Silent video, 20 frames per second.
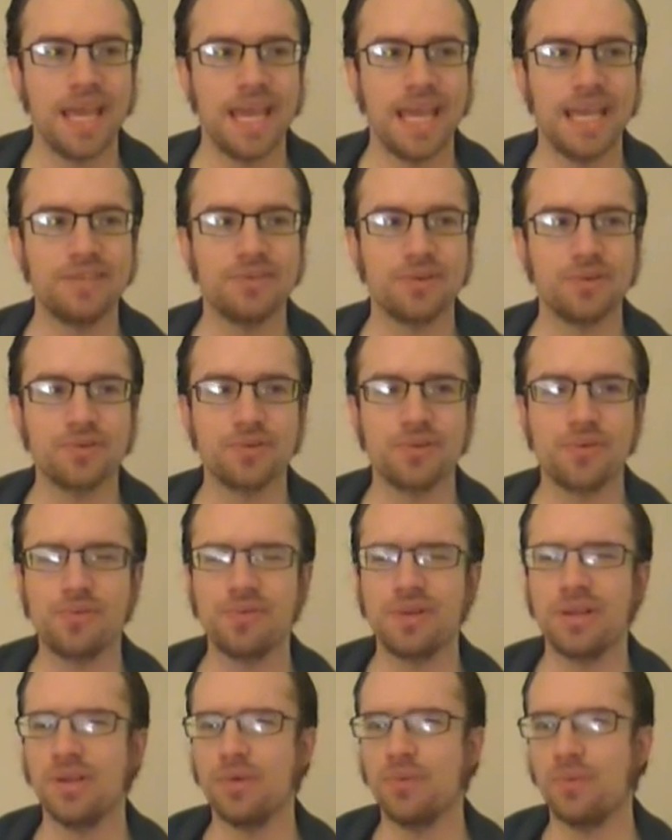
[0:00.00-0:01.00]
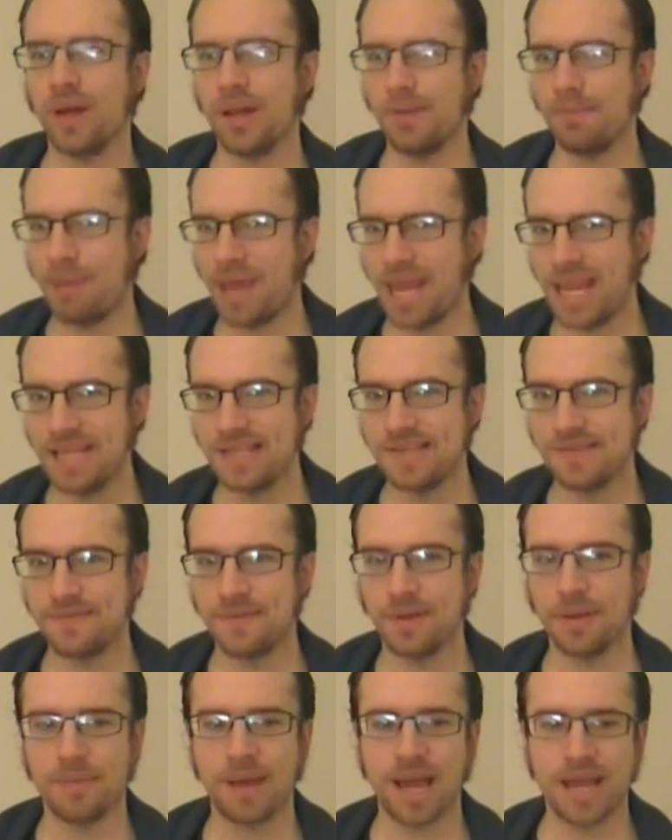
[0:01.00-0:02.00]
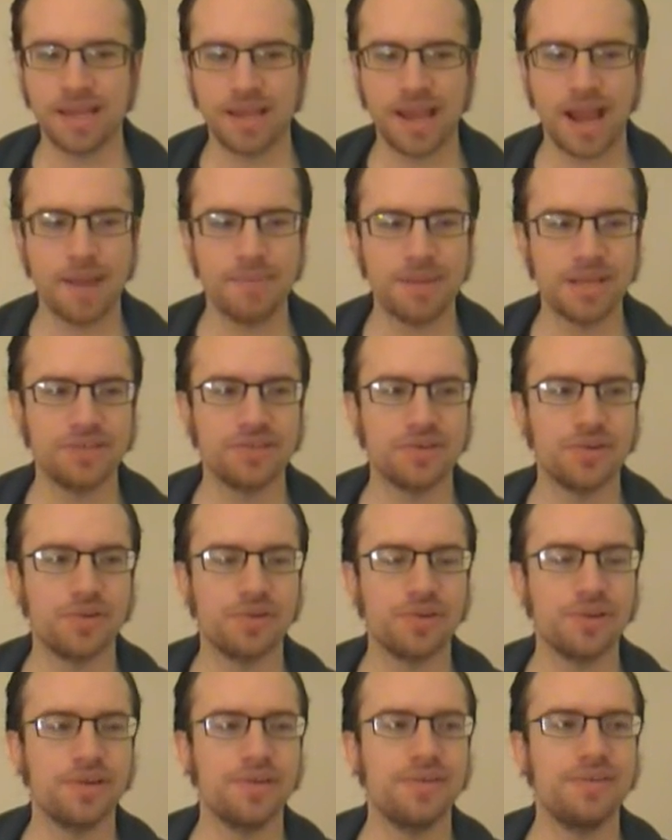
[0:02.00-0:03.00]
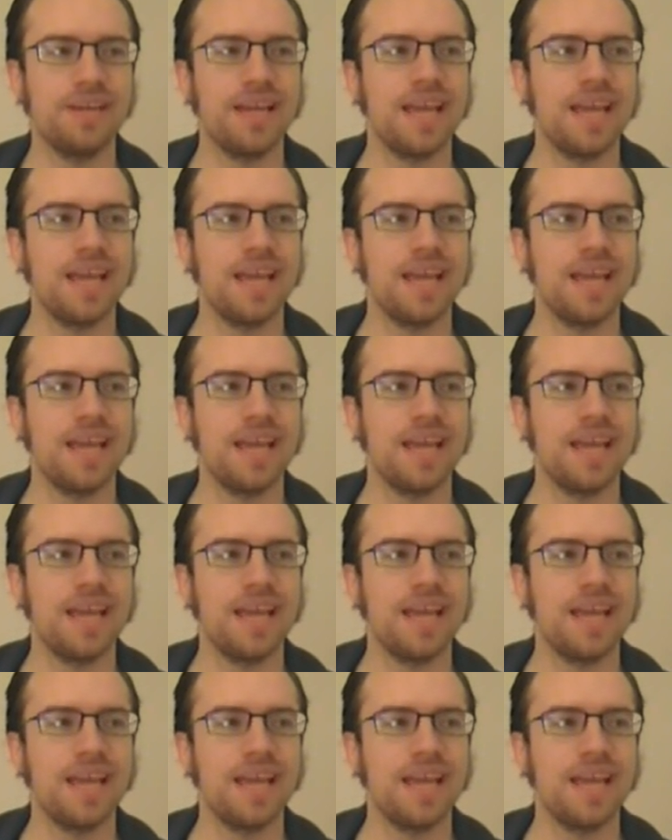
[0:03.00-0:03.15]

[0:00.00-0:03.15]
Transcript: It's also a really well-paced film. I, I mentioned earlier,